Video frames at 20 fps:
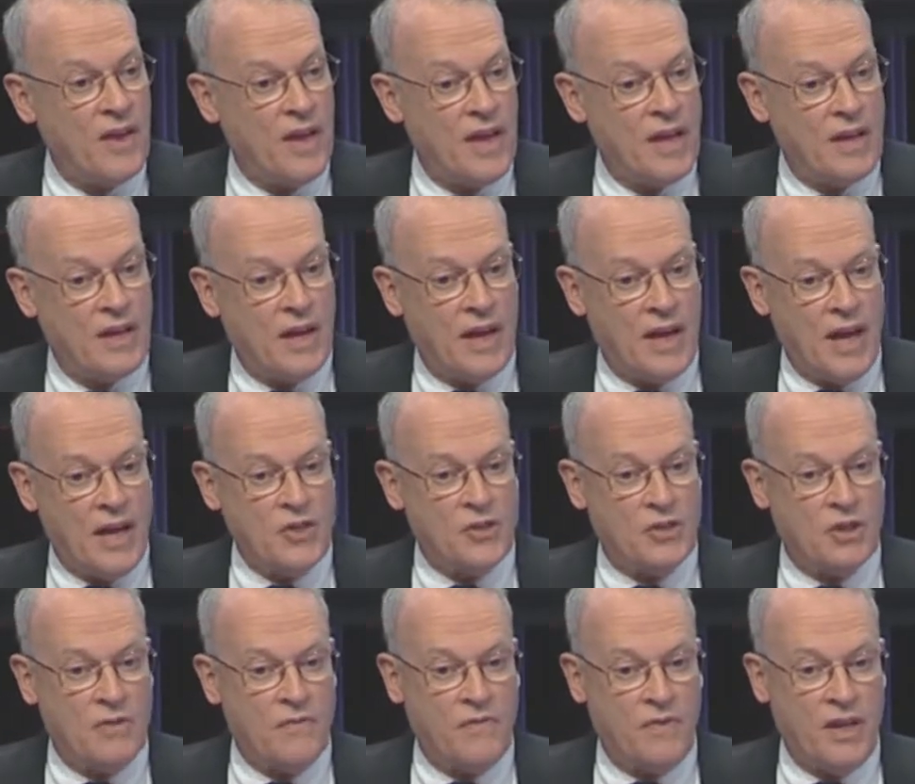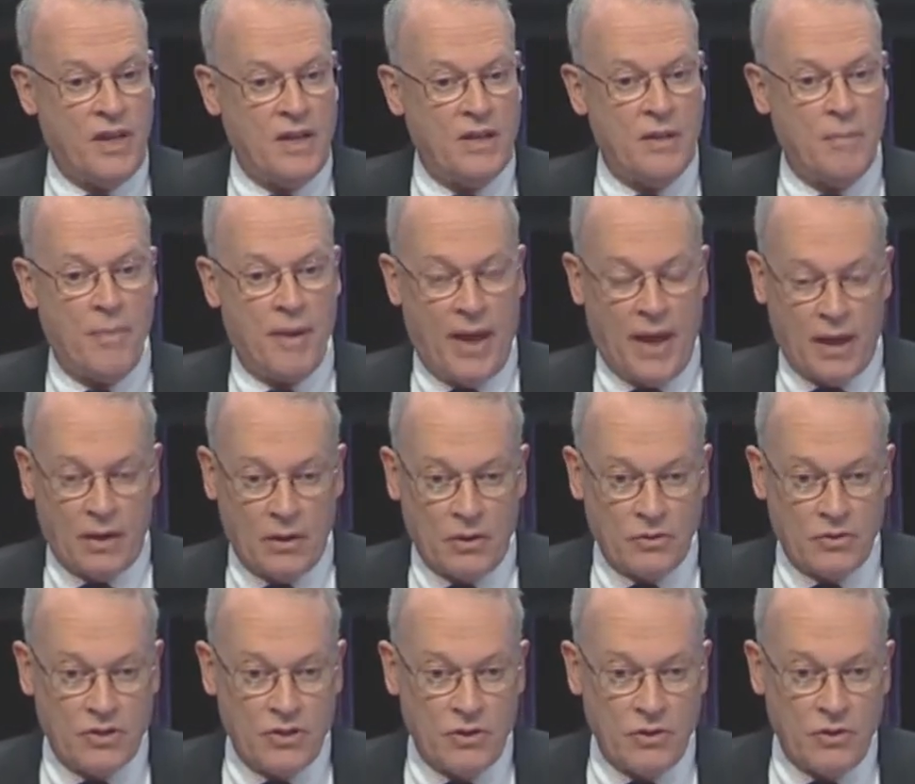NIH convened a panel
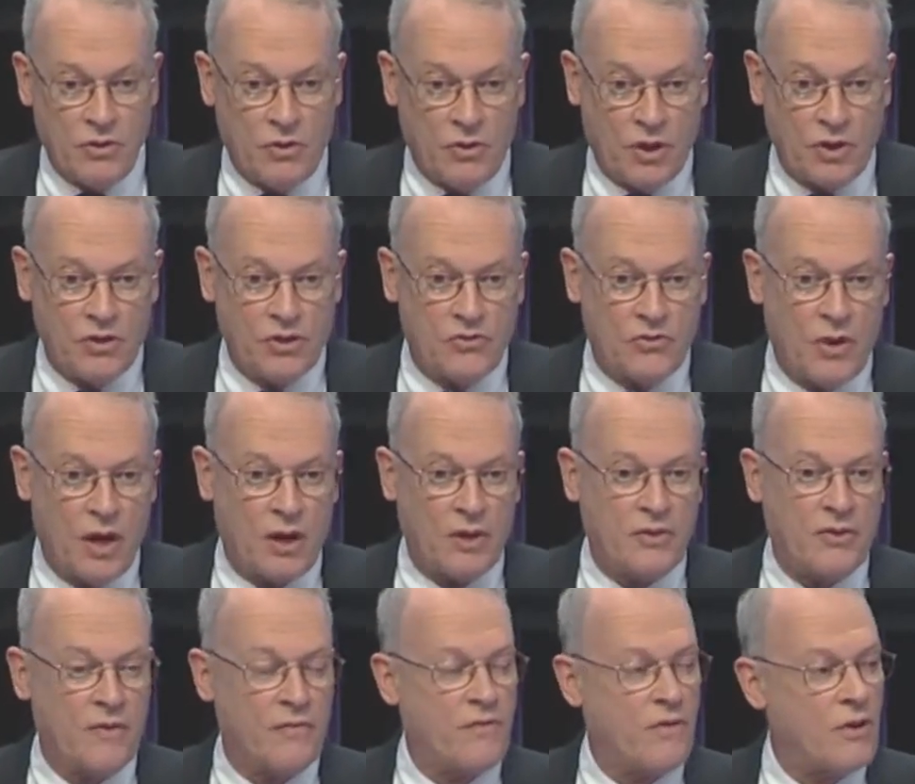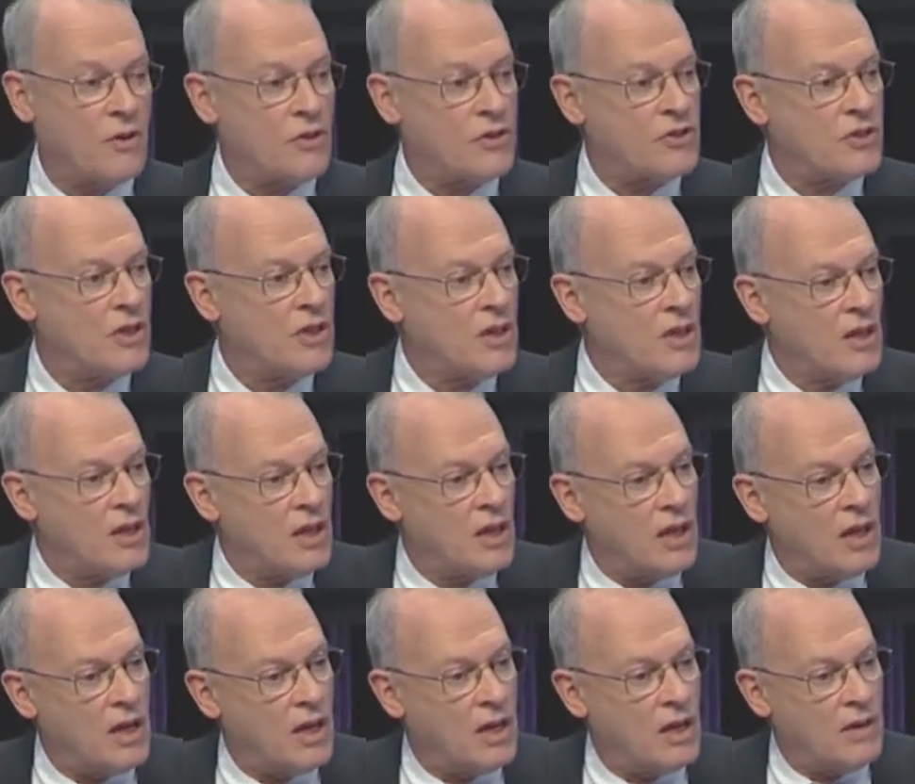to construct the first
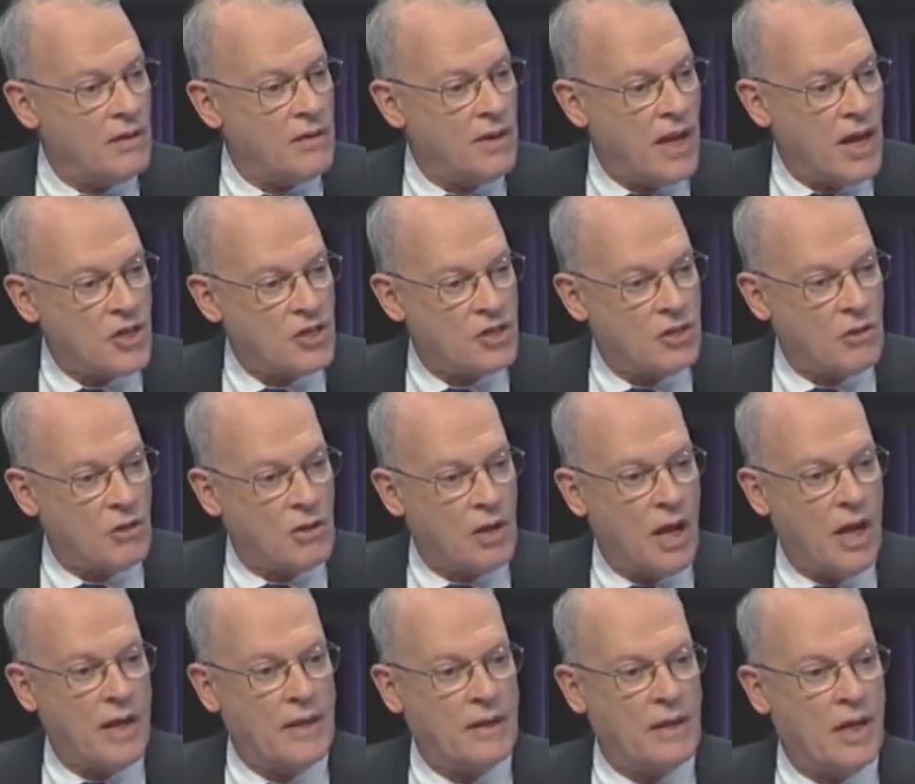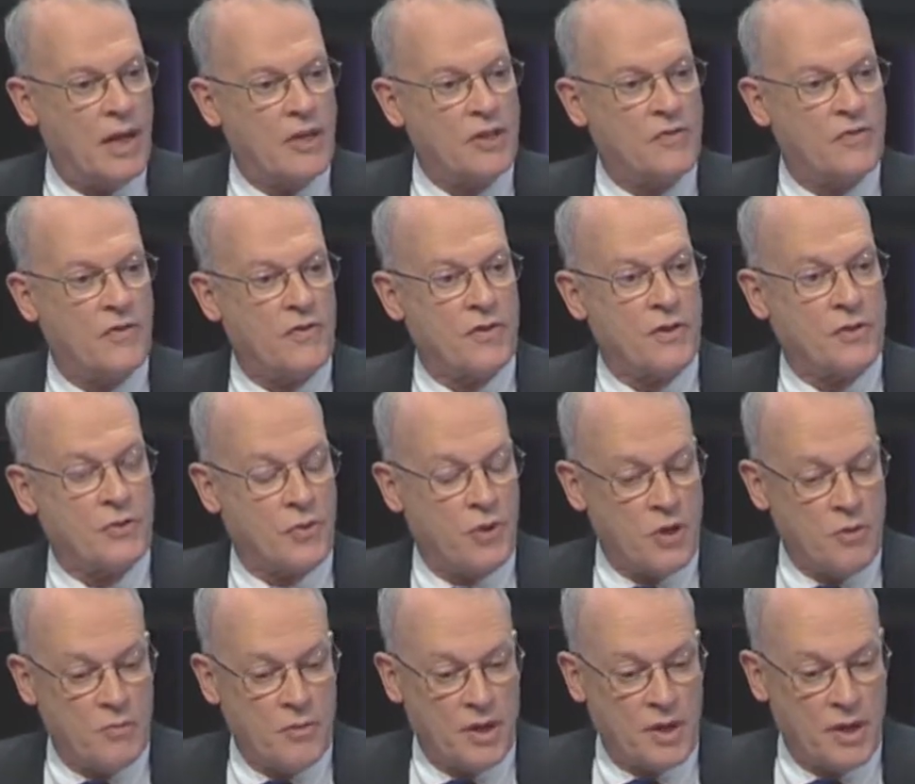national guidelines for the
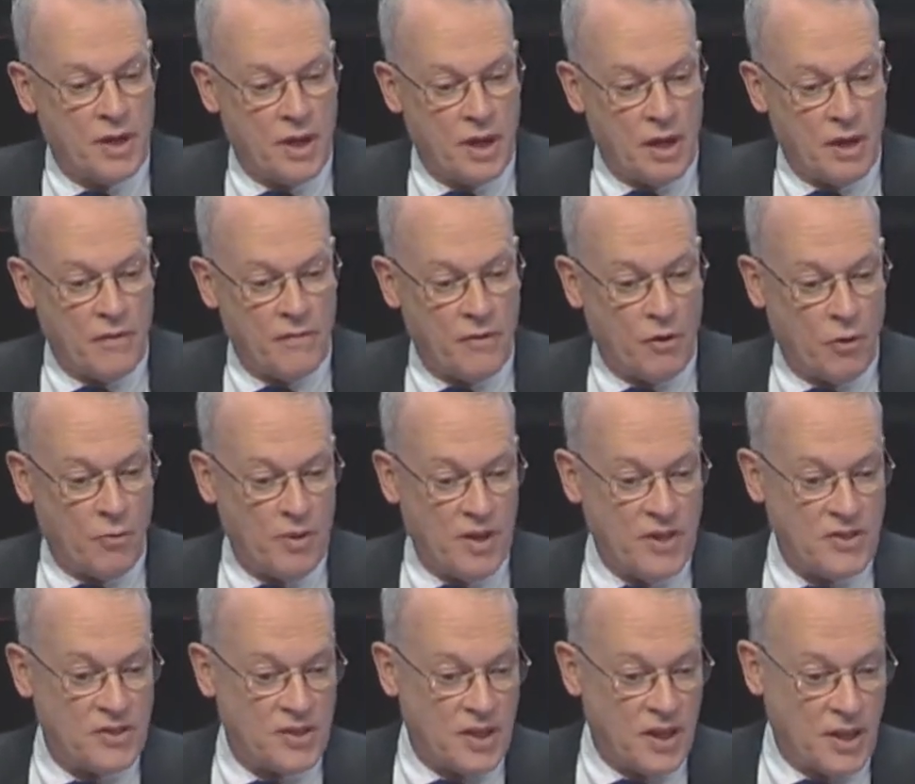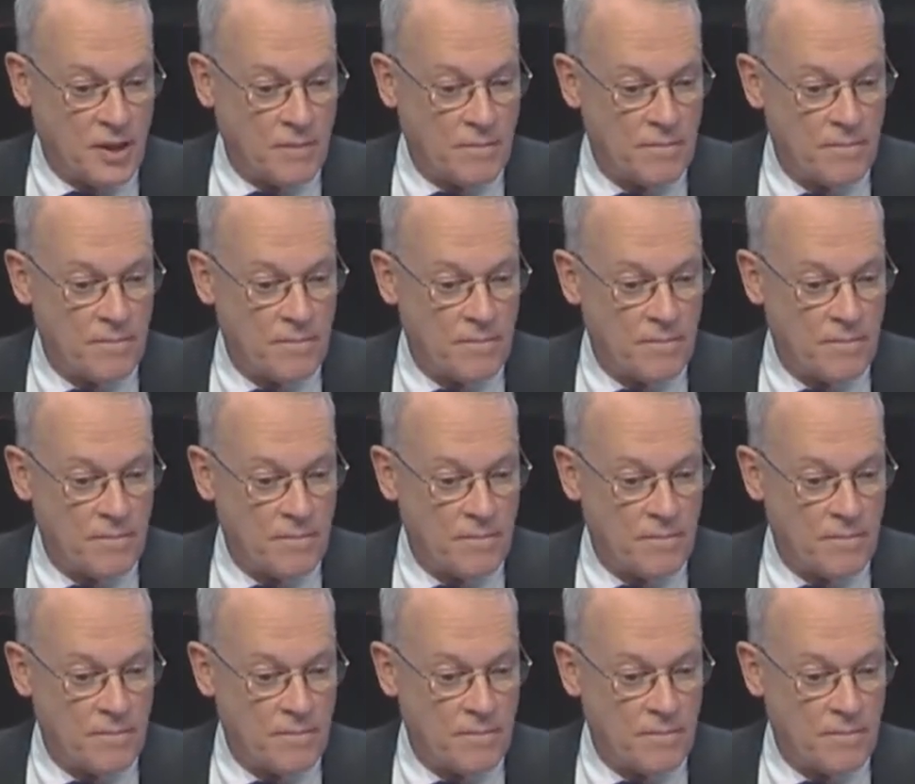treatment of obesity.